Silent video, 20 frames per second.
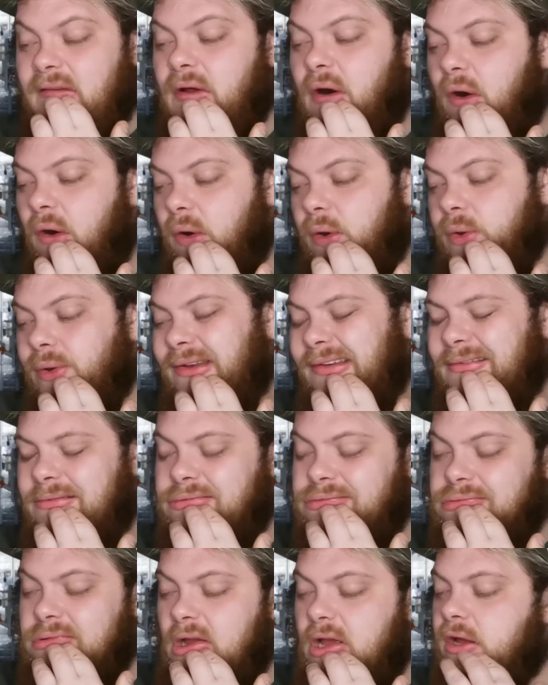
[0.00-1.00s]
No,
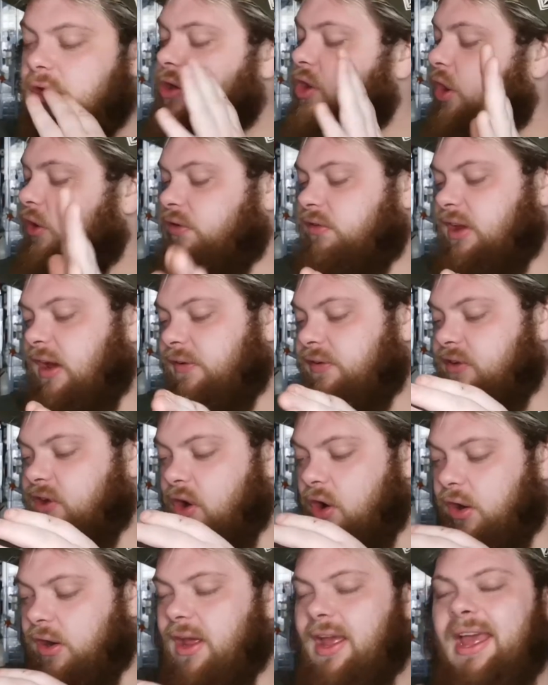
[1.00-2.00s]
Seth's
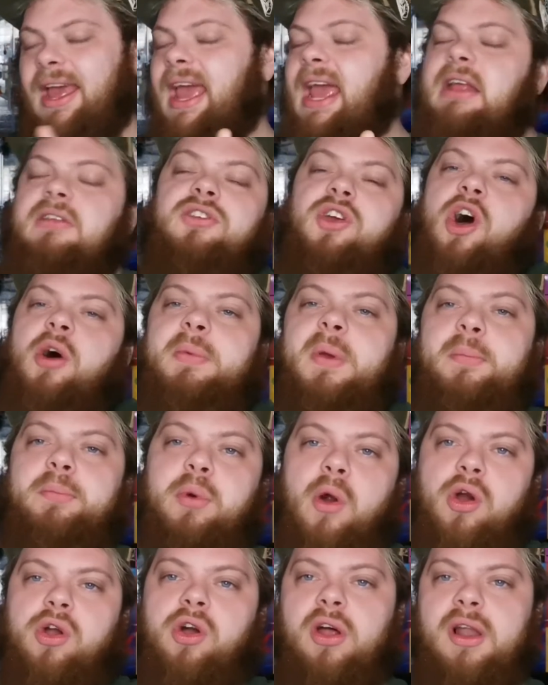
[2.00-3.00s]
gone. It's got to be
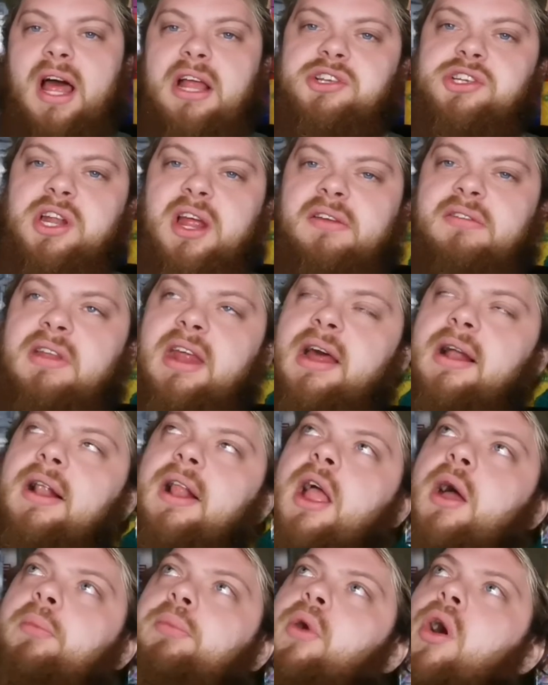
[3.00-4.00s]
Brock or Lashley, hasn't it?
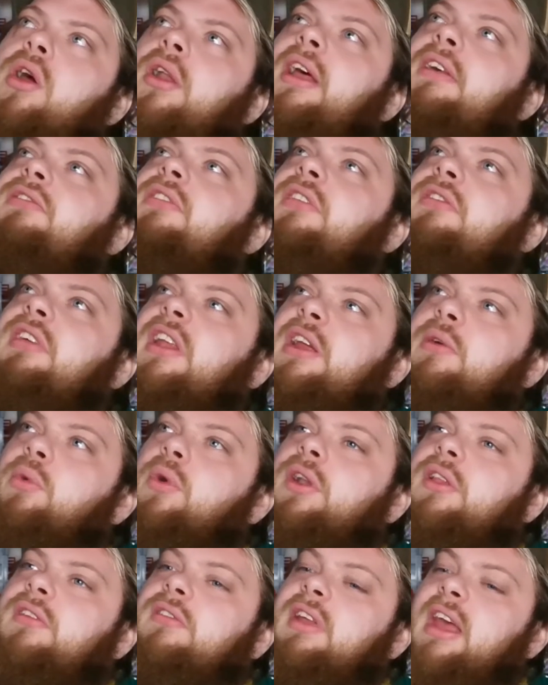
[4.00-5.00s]
Brock Lesnar said he
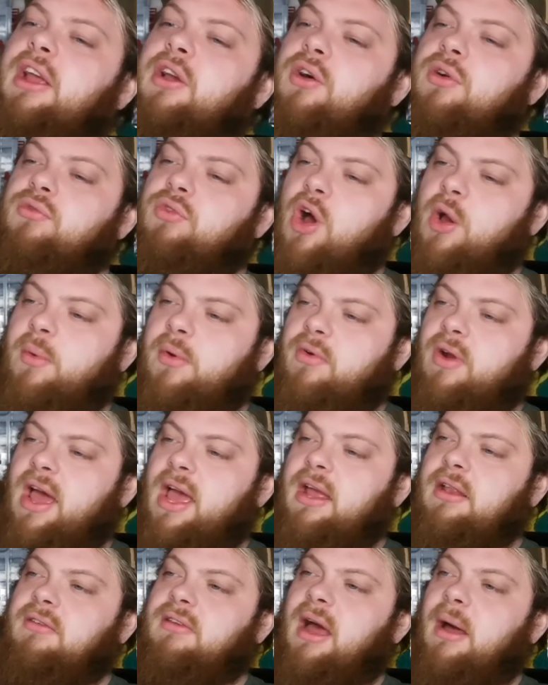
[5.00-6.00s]
wanted to take on Roman
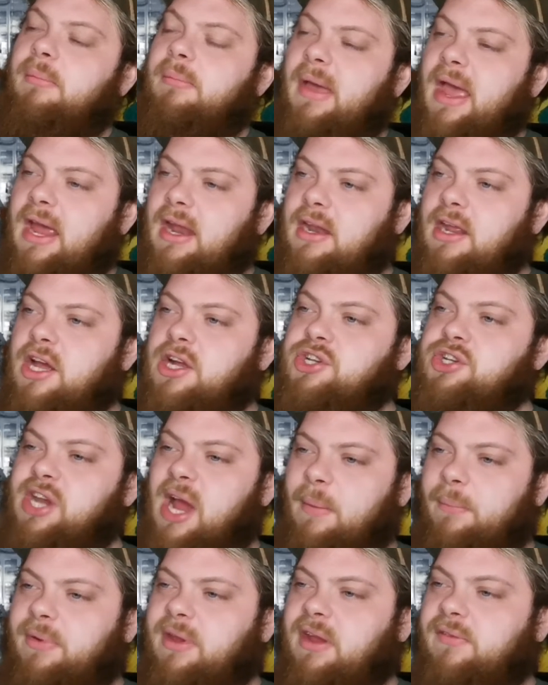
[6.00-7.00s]
Reigns at Mania,
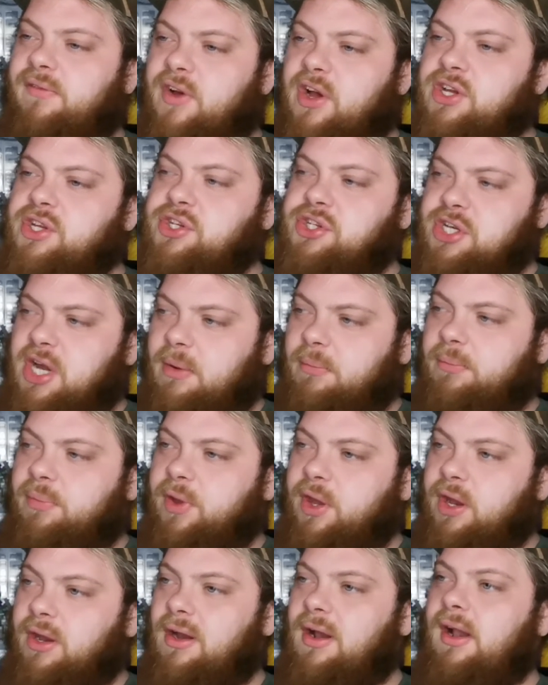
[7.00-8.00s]
champion versus
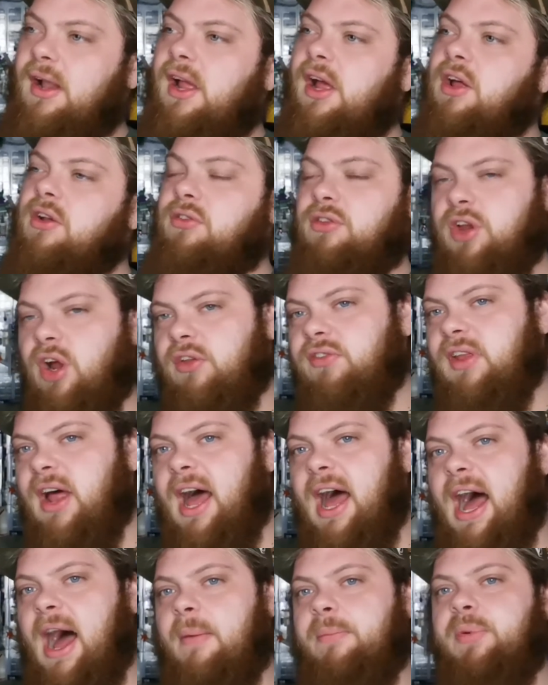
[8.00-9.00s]
champion. Does
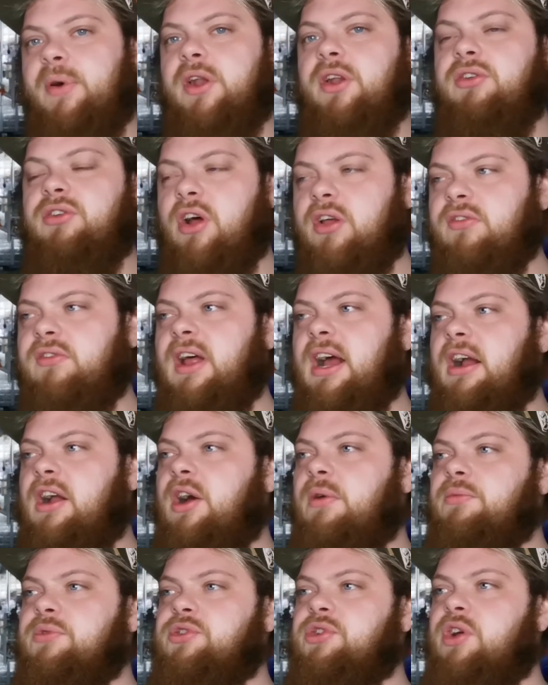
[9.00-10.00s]
that happen? Does
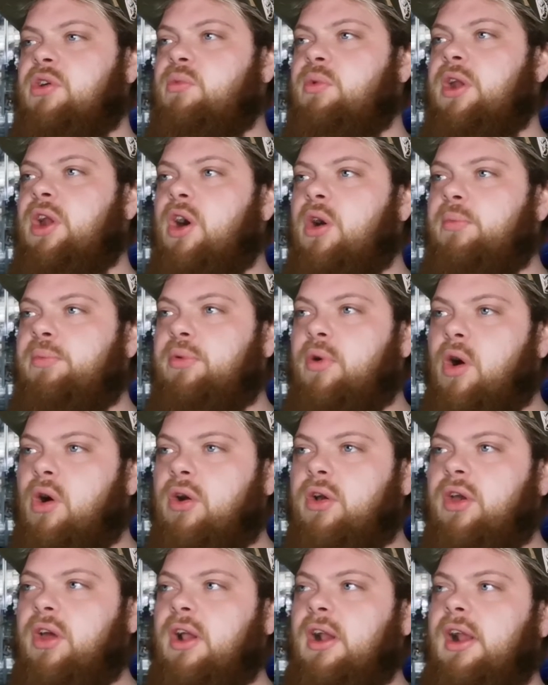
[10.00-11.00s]
that come true? We know
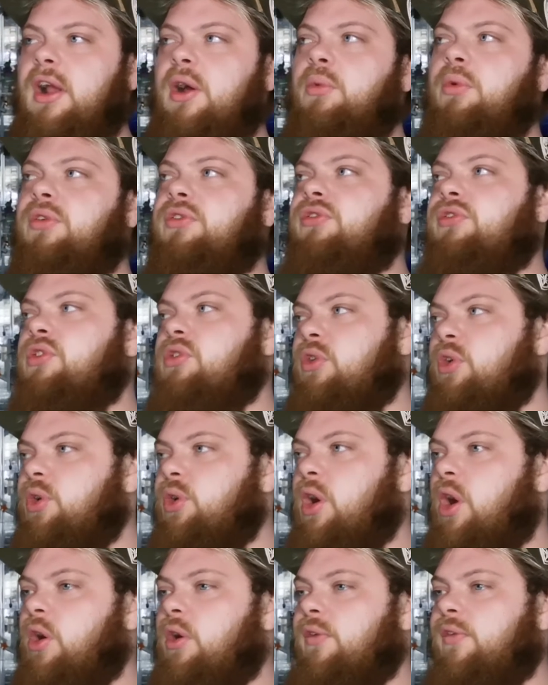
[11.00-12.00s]
Brock was
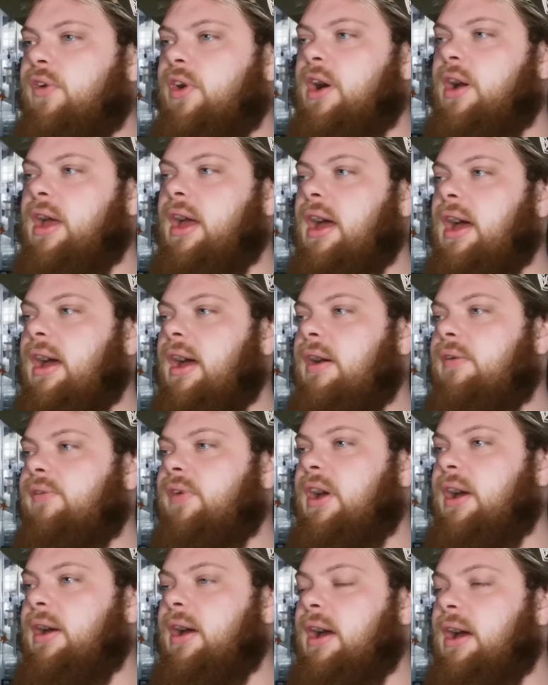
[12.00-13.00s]
screwed over at
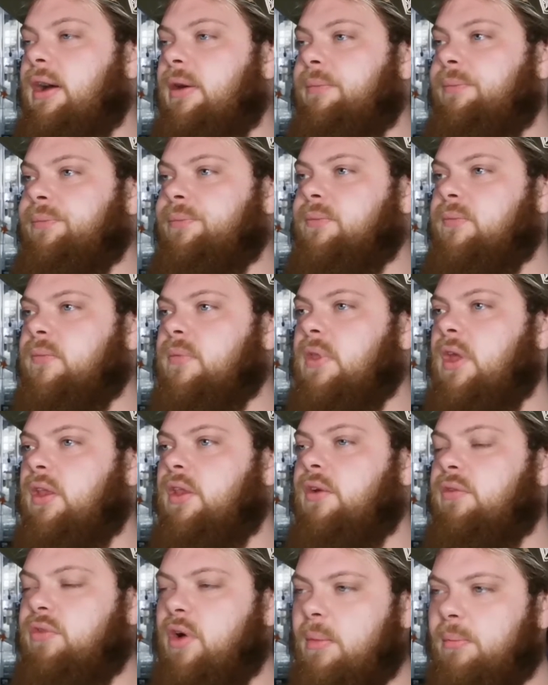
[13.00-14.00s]

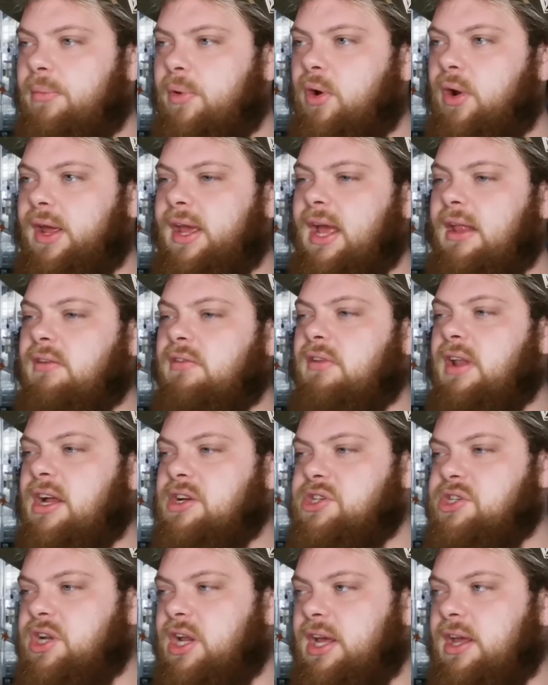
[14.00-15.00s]
the Rumble against
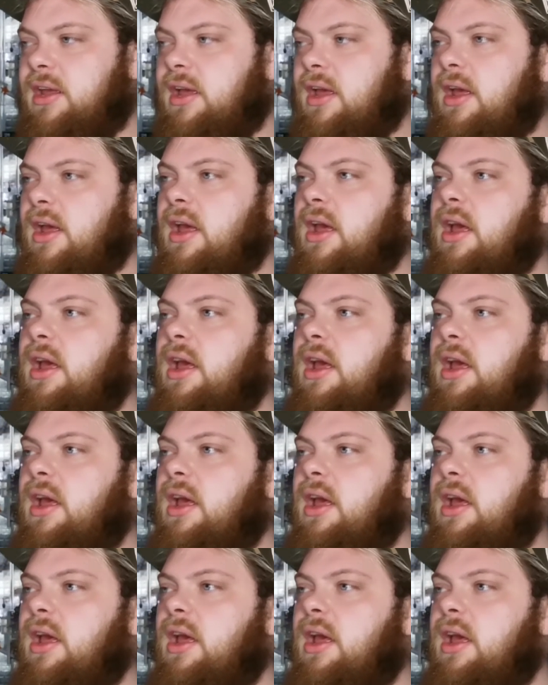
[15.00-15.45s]
Lashley.